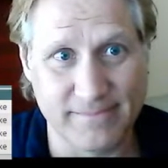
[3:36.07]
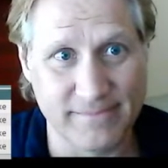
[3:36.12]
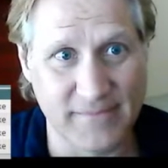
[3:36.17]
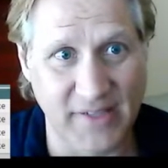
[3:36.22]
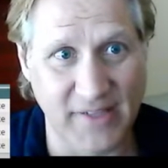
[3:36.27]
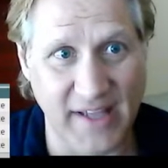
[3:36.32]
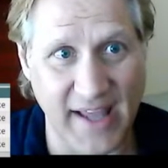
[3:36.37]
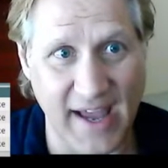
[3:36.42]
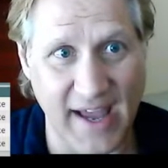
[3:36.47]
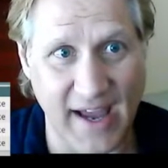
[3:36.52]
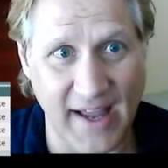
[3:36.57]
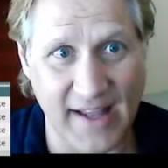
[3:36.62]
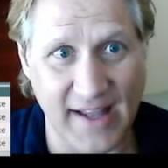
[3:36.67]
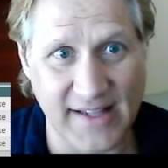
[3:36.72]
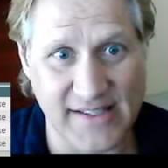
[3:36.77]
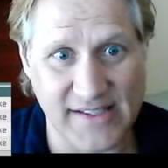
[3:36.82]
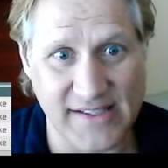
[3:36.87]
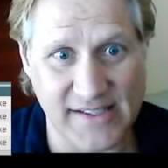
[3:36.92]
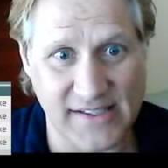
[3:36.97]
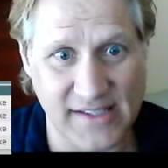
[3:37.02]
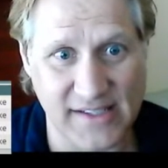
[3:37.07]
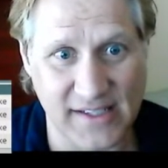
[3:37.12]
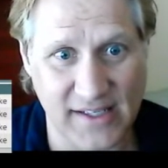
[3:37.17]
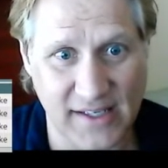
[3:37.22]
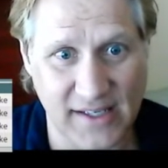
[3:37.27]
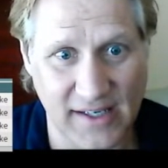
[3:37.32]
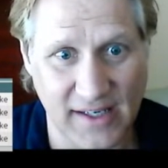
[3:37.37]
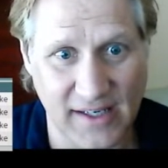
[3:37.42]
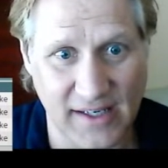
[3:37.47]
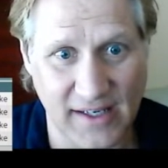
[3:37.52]
it's
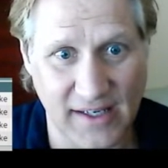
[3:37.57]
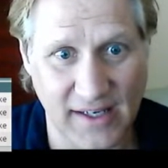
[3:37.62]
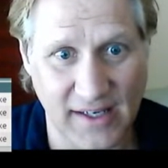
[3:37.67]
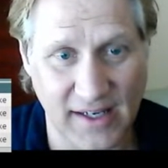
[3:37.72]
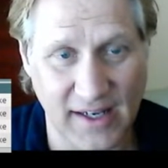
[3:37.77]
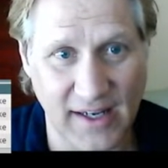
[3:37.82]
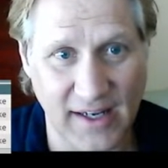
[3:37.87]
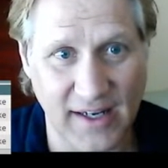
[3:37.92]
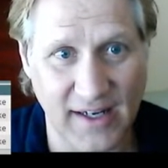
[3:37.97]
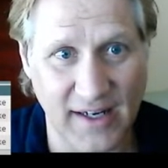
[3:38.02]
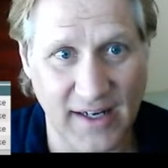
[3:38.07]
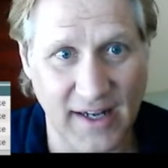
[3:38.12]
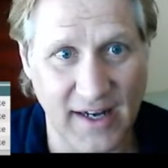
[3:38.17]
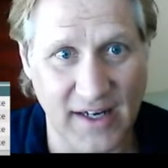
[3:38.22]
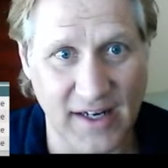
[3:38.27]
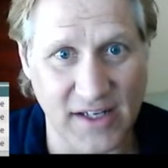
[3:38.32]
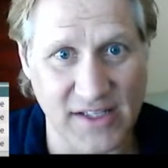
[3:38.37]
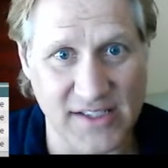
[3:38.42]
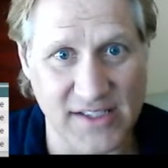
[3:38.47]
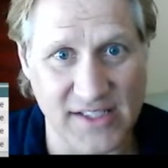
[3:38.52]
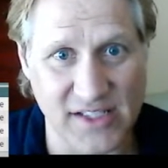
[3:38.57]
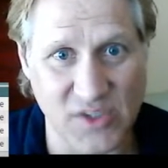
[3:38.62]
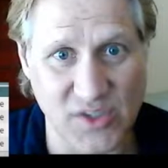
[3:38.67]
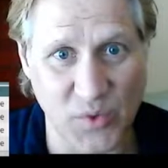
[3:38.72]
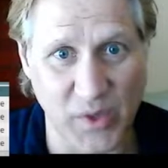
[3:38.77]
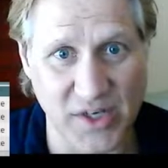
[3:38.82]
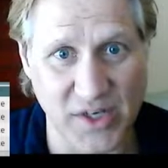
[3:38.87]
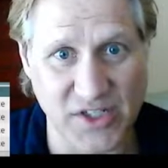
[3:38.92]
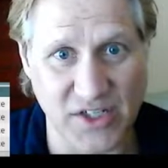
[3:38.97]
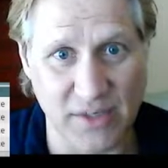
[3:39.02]
not a good
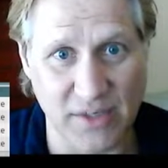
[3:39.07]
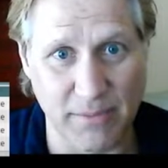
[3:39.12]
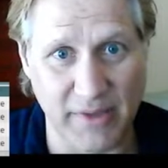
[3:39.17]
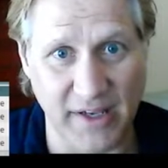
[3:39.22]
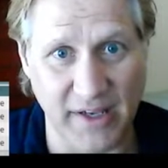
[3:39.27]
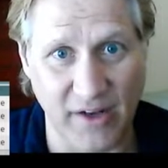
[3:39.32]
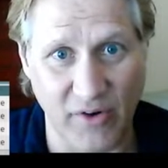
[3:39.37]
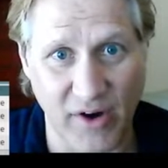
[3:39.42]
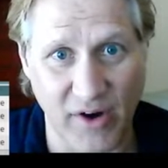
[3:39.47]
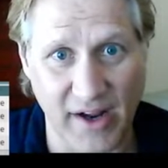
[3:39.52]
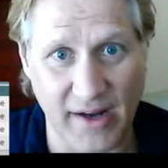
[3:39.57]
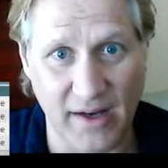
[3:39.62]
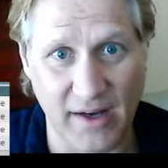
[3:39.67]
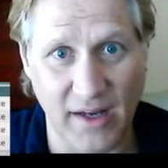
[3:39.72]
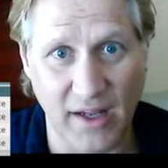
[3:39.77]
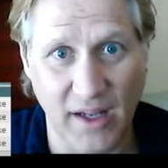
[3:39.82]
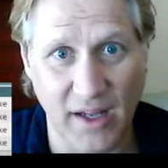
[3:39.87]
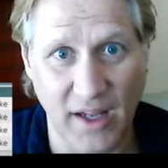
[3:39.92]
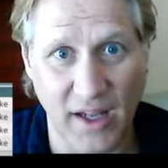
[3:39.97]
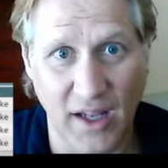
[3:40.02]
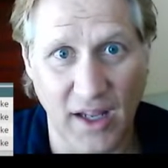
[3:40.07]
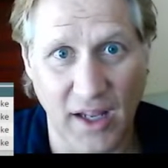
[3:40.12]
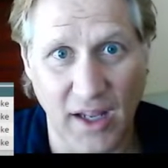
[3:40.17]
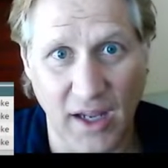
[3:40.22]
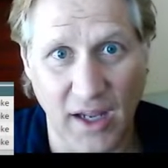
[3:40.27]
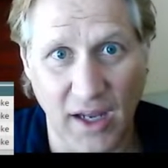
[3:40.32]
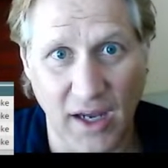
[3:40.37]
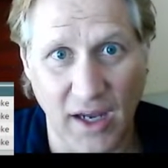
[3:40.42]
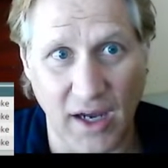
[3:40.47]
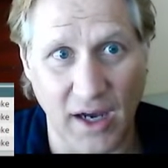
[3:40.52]
situation to be in, right?
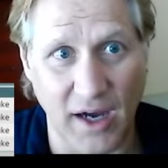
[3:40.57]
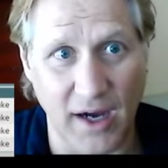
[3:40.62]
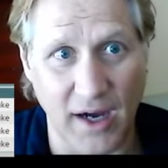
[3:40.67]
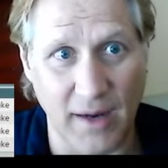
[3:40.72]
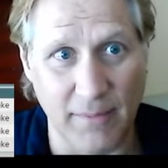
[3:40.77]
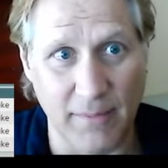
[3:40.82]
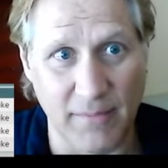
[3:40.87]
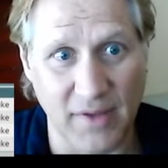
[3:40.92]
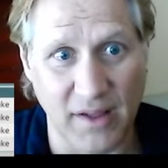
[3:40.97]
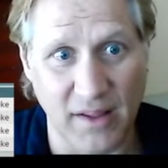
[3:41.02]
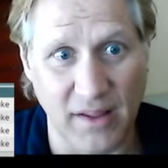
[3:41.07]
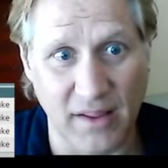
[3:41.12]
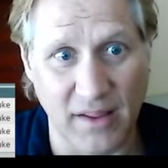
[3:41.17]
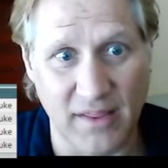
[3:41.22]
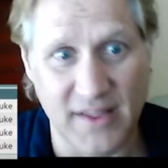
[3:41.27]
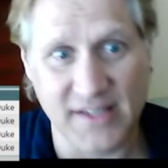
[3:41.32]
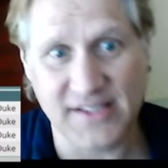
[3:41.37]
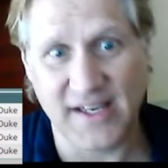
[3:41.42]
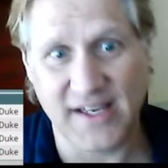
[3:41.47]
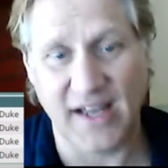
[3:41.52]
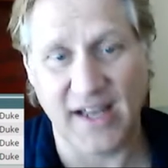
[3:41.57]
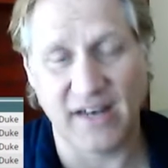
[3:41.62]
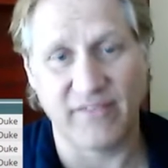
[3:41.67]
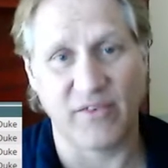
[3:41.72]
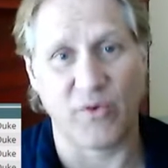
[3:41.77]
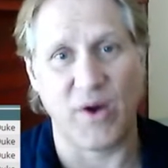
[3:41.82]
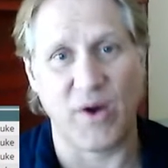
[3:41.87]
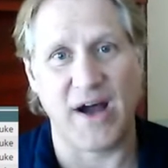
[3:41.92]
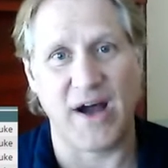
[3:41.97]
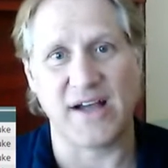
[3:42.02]
This kind of a
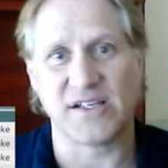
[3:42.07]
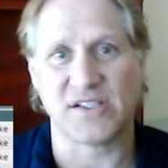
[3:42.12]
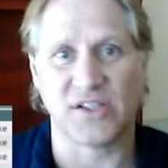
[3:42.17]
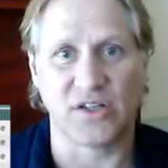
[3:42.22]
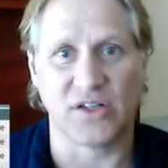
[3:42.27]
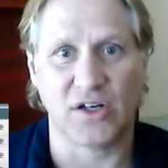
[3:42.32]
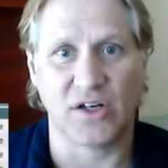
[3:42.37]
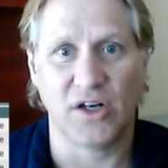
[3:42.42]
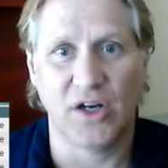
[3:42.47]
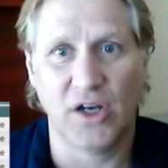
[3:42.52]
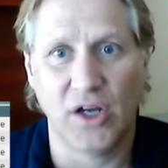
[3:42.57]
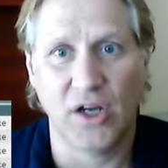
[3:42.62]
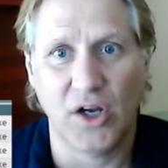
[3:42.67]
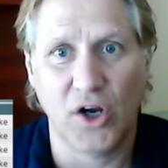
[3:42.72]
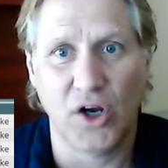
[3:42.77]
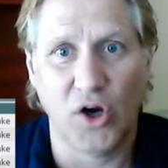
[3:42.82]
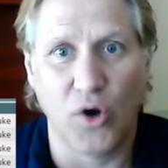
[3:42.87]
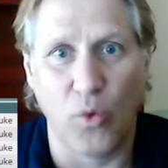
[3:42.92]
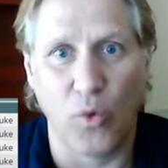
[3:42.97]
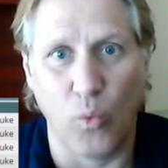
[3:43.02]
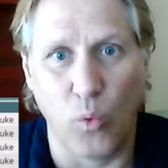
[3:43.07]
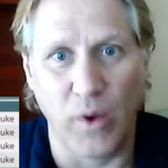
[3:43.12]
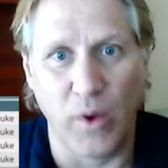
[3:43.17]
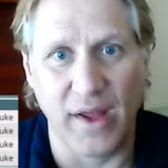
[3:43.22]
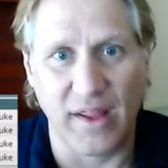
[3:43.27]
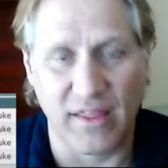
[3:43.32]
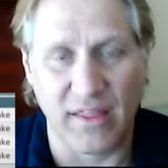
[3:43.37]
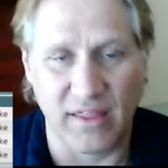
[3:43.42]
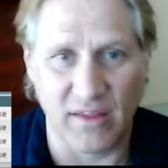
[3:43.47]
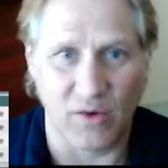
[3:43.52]
roster
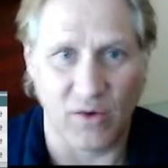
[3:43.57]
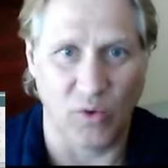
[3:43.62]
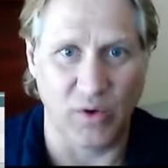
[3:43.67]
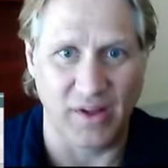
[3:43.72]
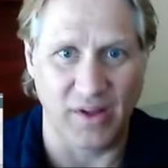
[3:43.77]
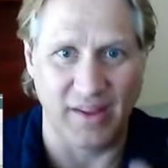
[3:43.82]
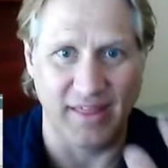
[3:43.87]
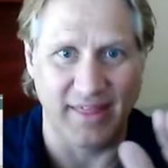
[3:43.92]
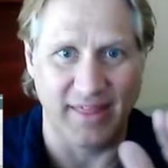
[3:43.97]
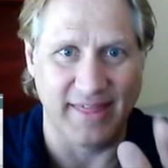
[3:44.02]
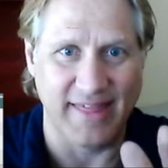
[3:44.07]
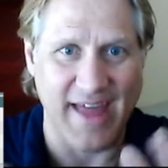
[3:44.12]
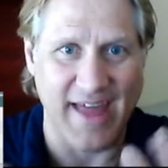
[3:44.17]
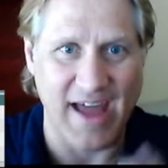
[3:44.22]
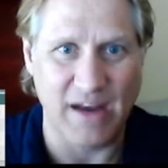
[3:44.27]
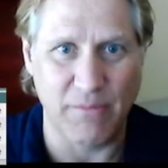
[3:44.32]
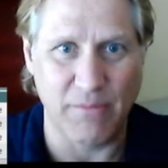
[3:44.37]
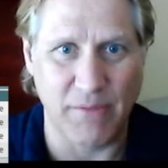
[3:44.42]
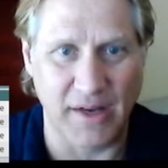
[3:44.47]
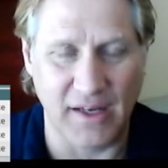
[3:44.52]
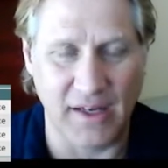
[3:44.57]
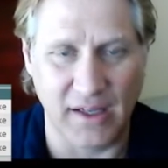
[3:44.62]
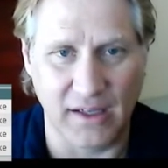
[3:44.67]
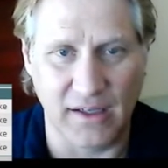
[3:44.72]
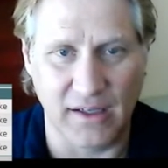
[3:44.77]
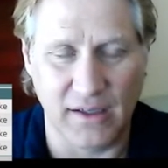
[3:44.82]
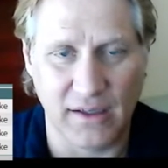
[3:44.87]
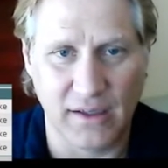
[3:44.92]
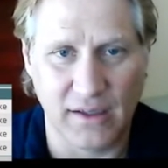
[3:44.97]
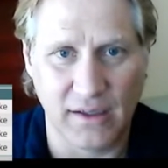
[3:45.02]
with only that
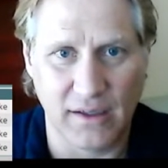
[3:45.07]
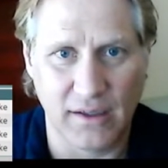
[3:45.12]
many